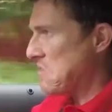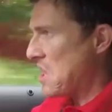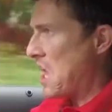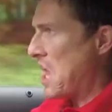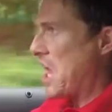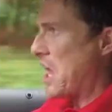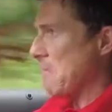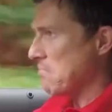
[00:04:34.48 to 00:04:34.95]

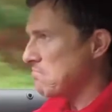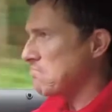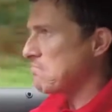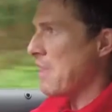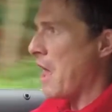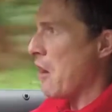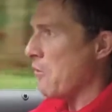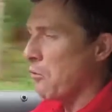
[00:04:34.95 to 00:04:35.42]
yeah,
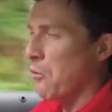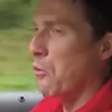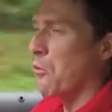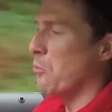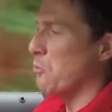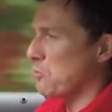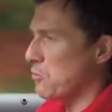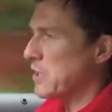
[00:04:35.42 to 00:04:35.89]
they're
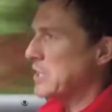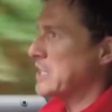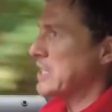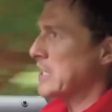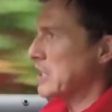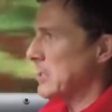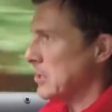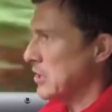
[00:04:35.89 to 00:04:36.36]
all
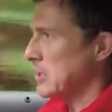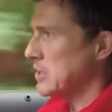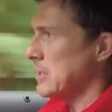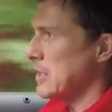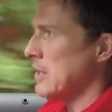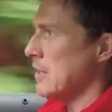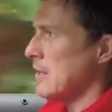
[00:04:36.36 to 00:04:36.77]
pretty good.